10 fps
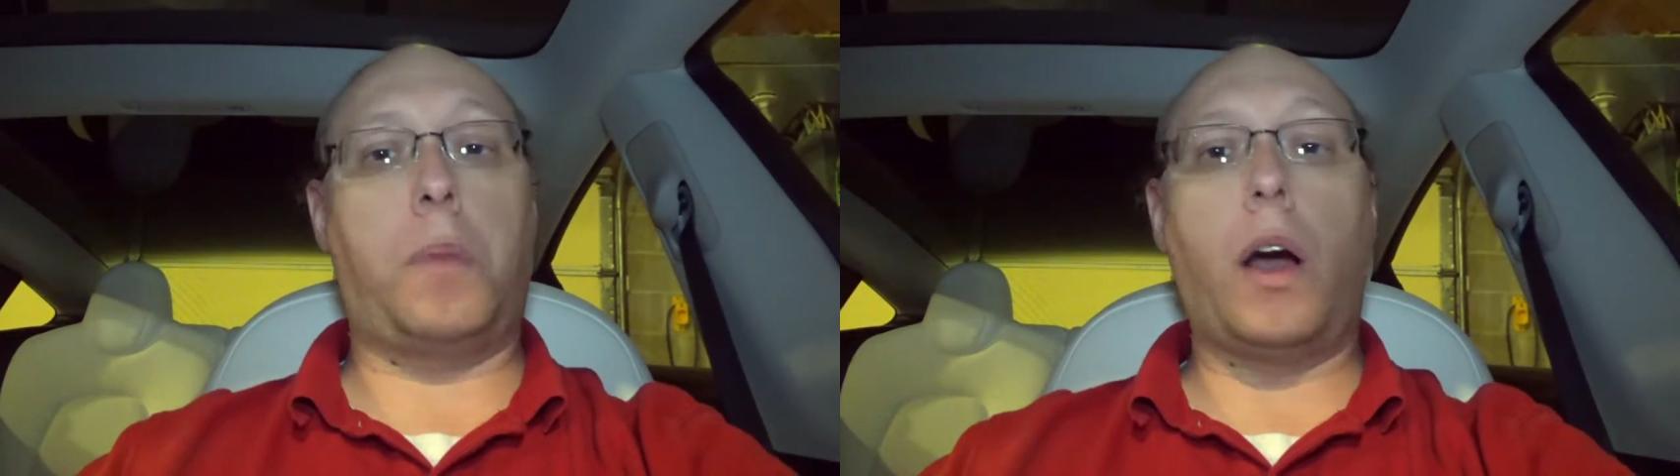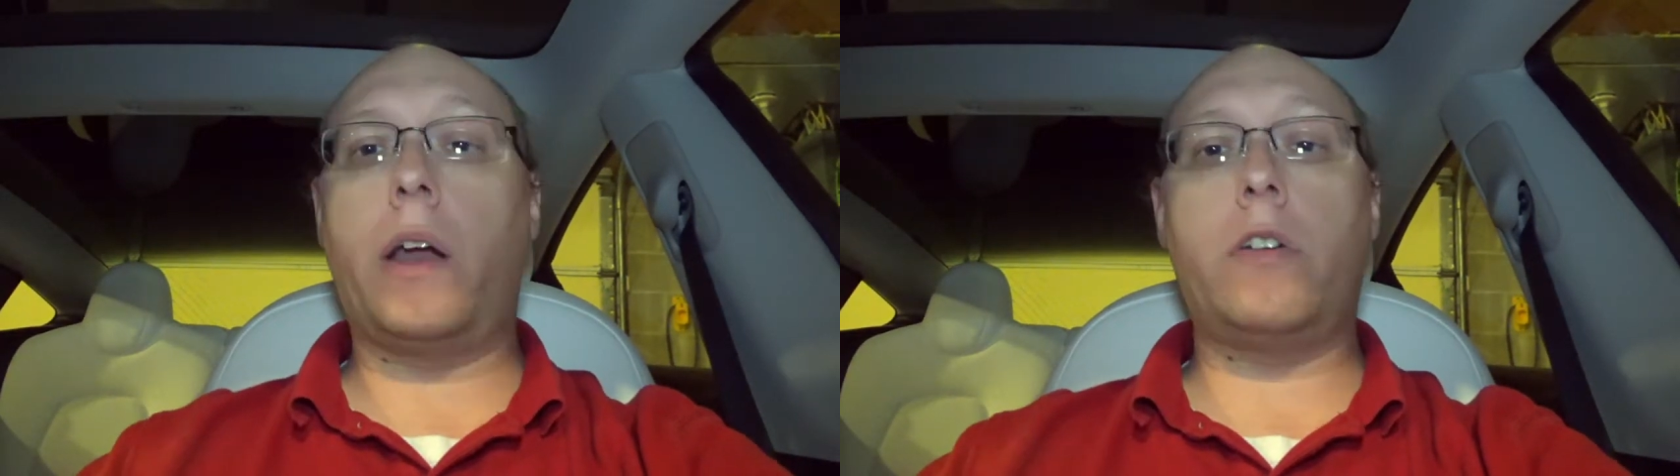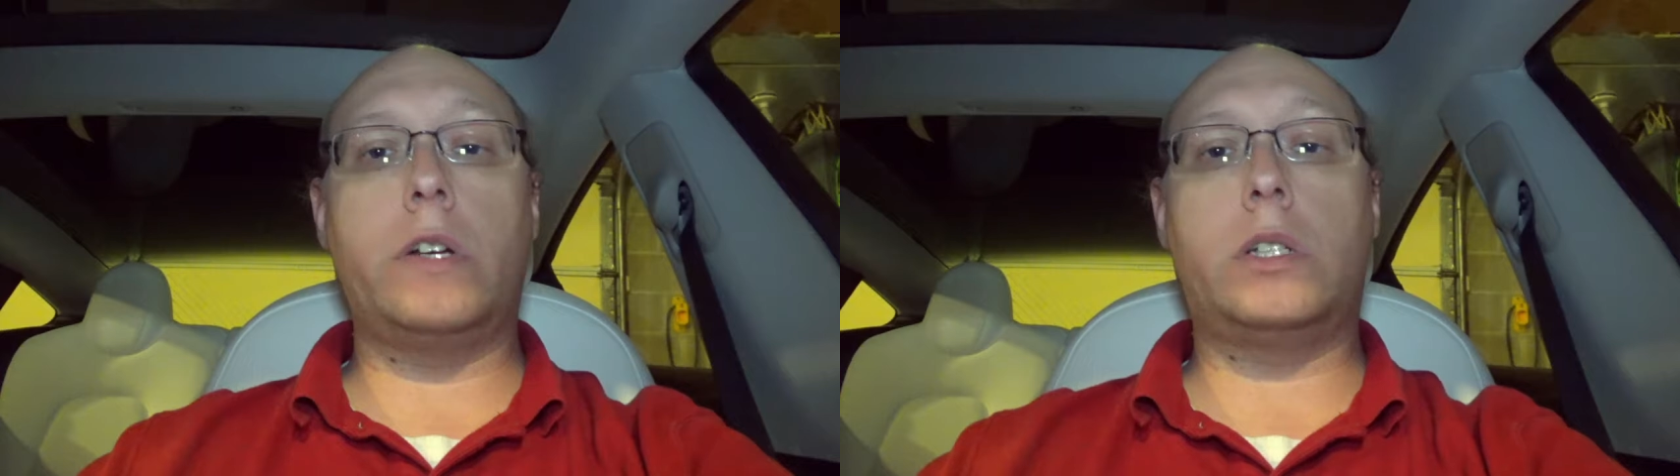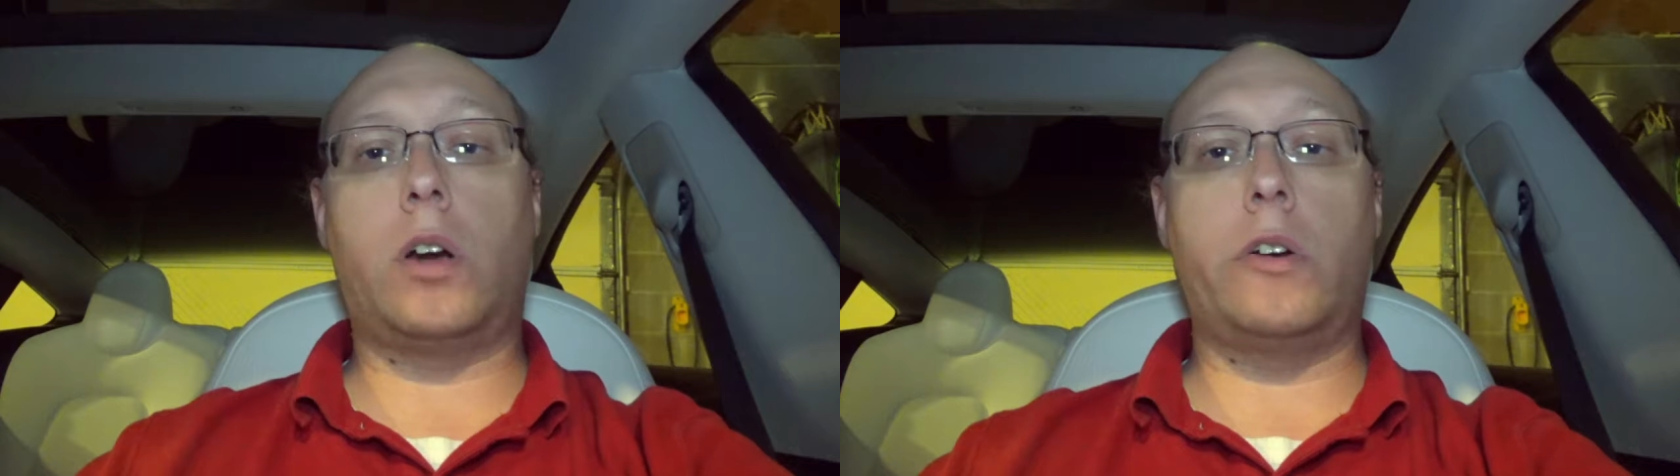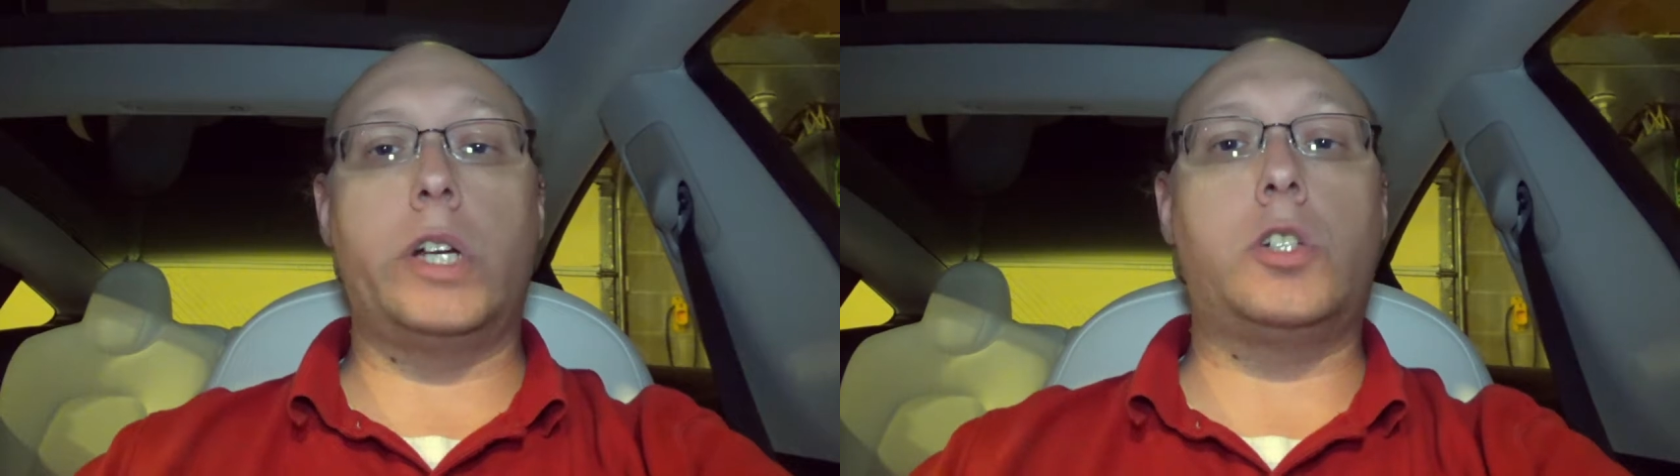battery's
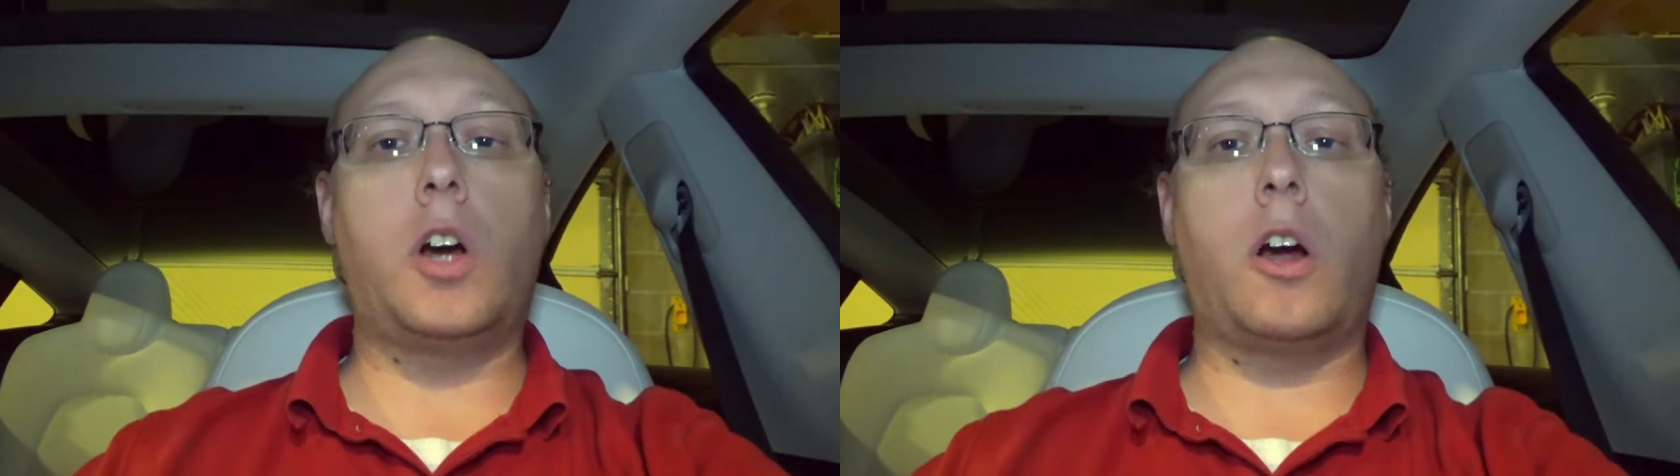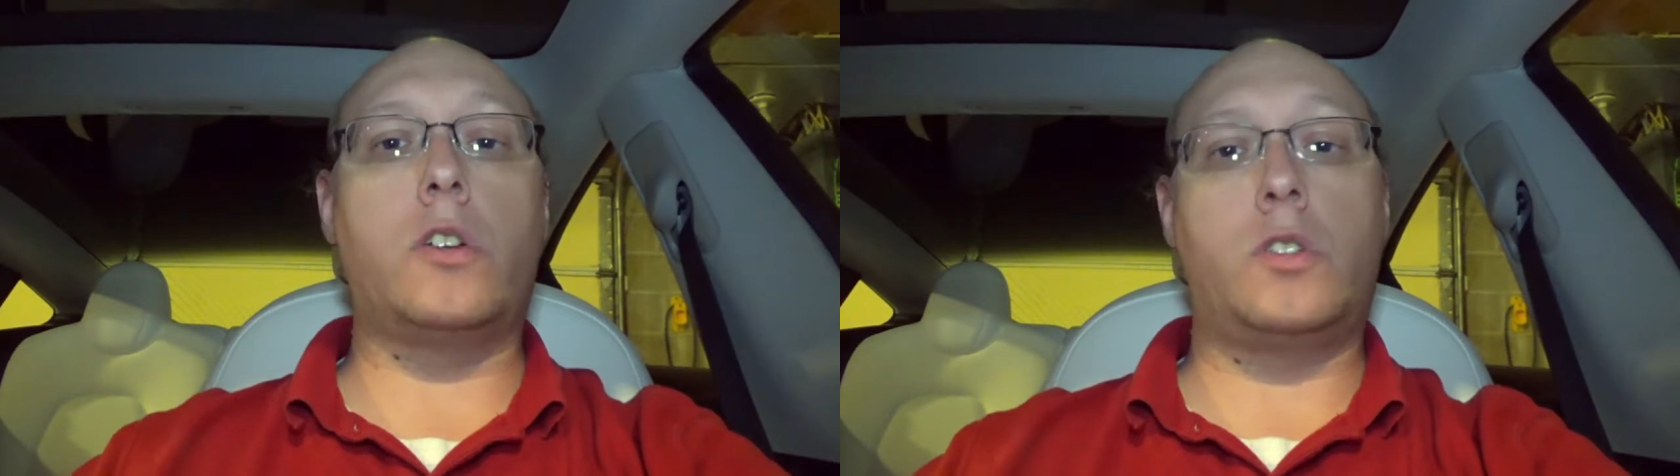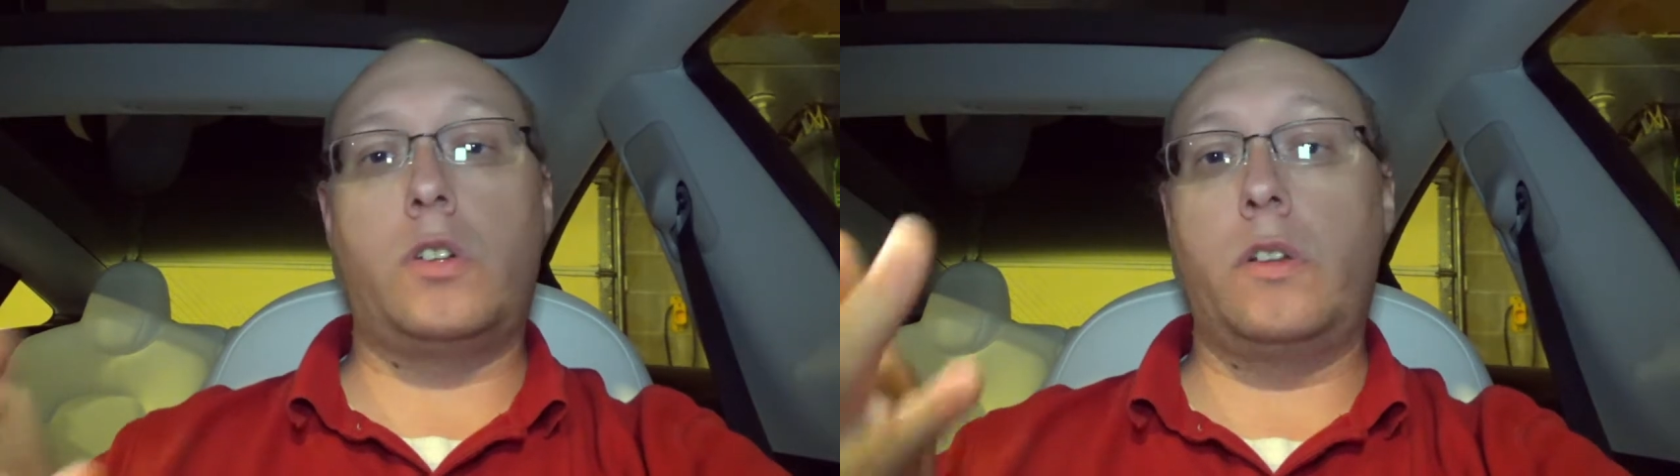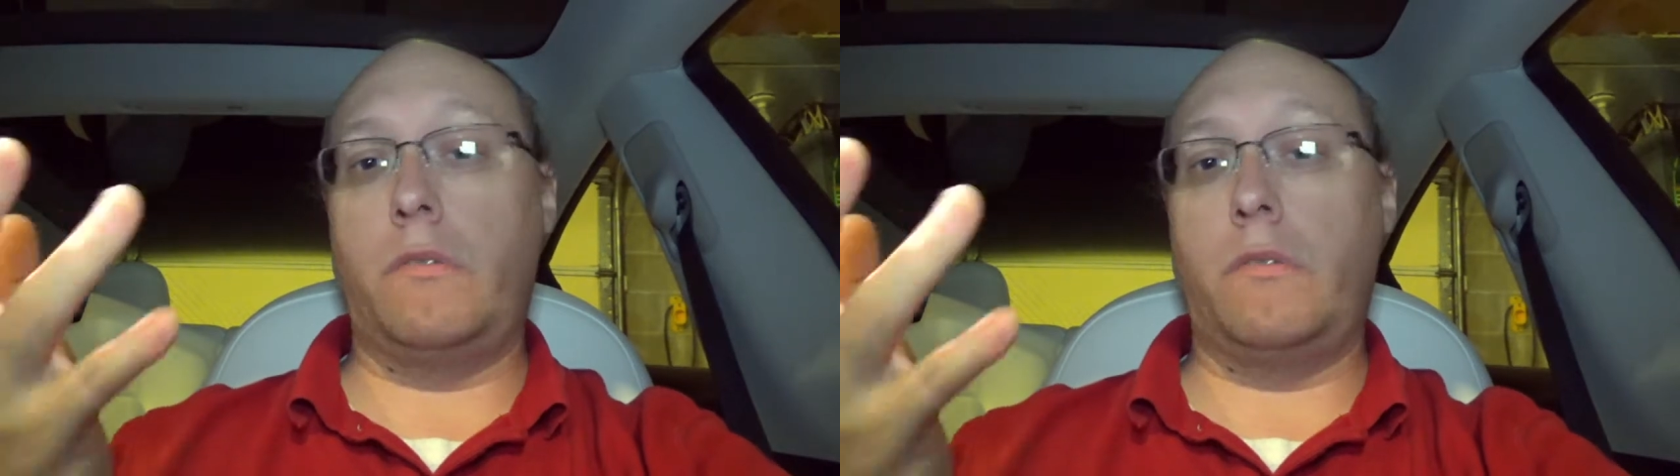already charged,